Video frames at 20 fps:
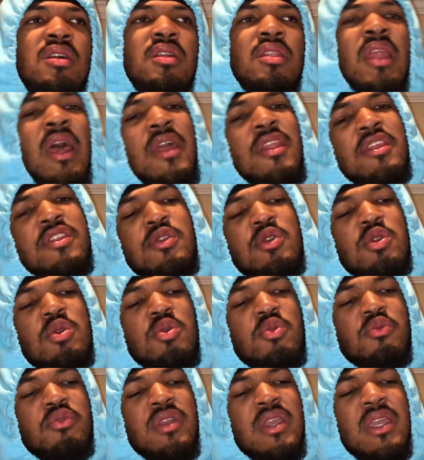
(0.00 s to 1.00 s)
the
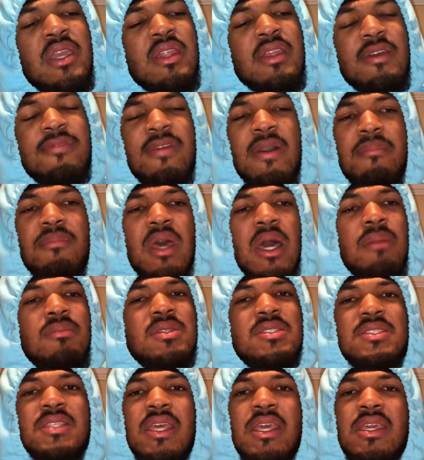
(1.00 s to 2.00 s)
dude Reed, if I'm not
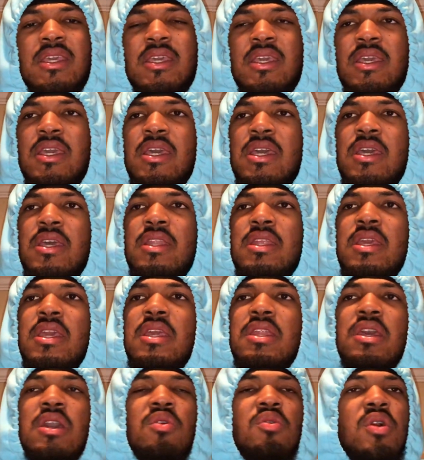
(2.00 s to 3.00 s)
mistaken, he
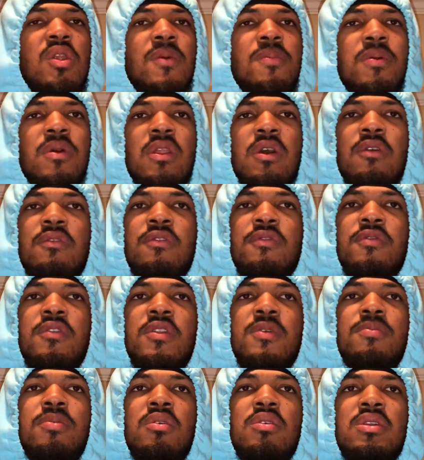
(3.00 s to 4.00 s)
didn't want to pull over for
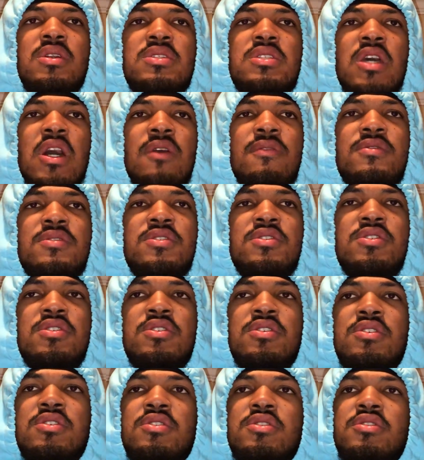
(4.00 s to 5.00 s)
the police
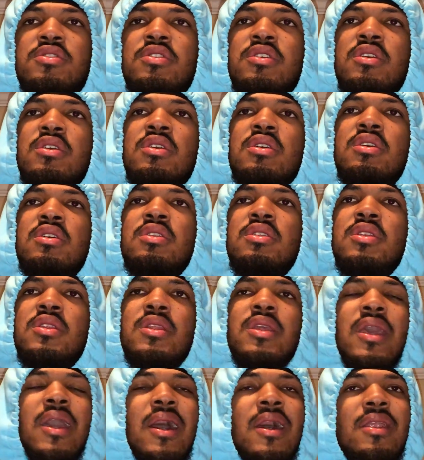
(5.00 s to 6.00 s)
officer.
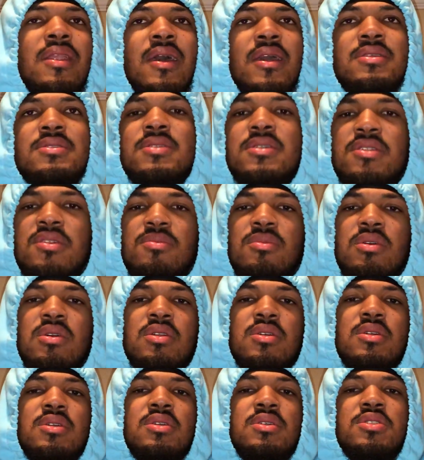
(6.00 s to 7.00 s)
Kind of like took them on
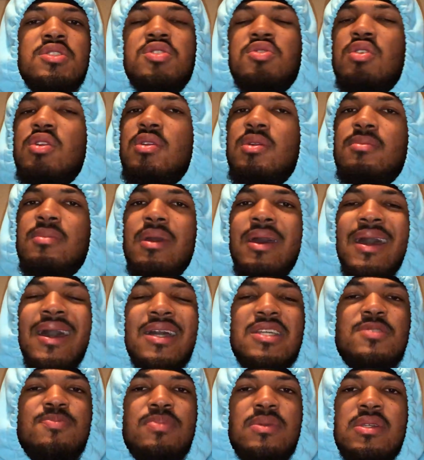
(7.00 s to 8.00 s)
a short,
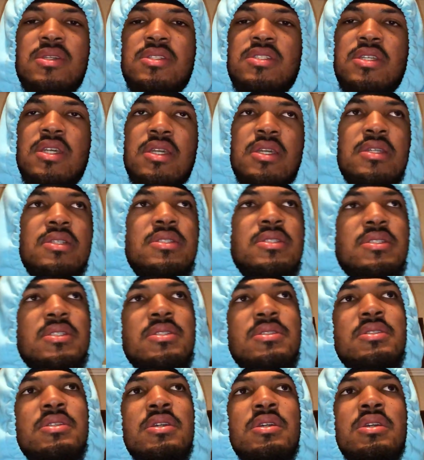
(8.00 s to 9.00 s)
high-speed chase,
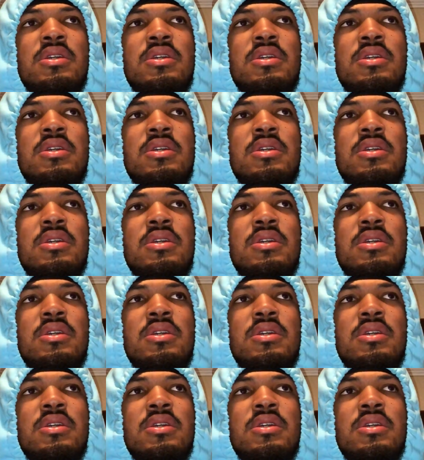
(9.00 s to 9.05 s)
and